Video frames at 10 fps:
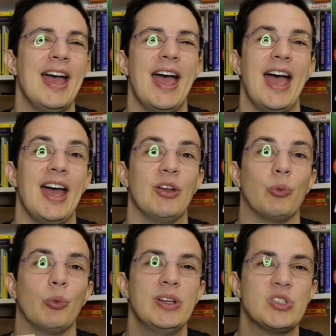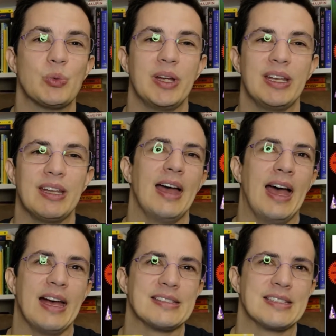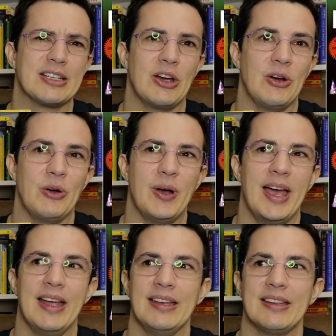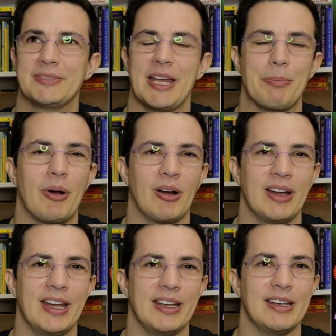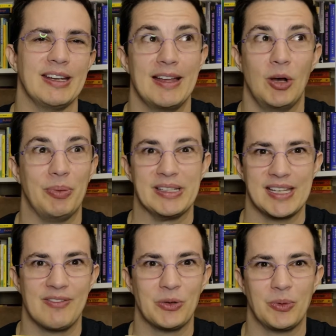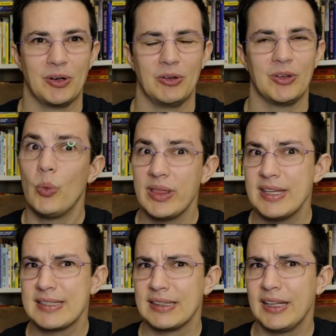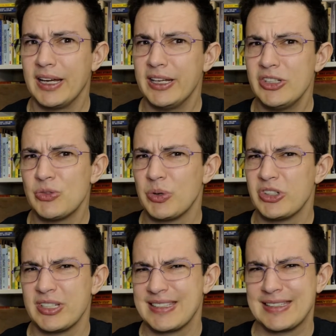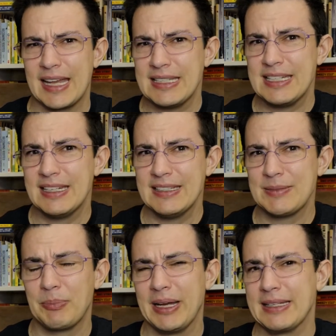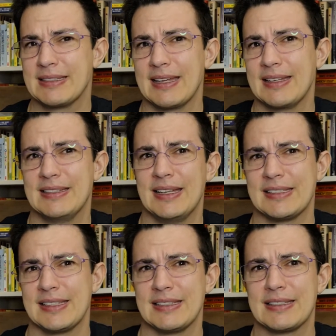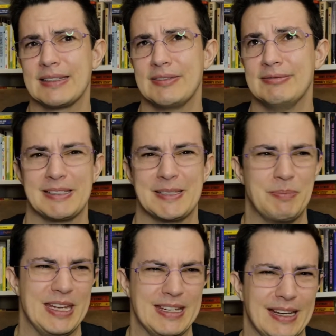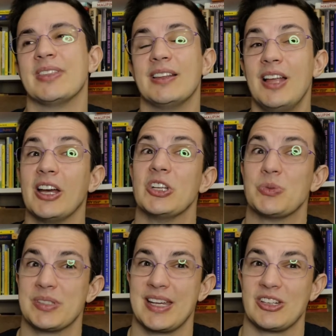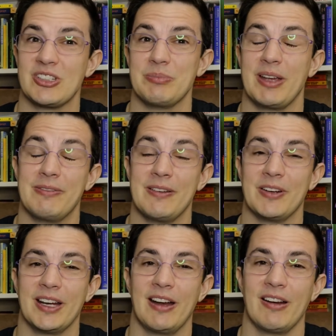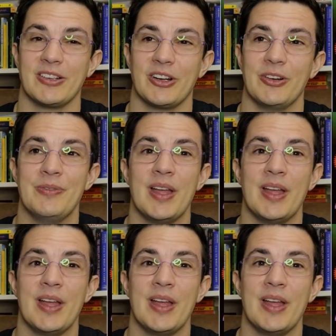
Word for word: and Rincewind has to go and take part in helping save the world with his luggage, which is sentient but doesn't speak. The luggage was actually my favorite character.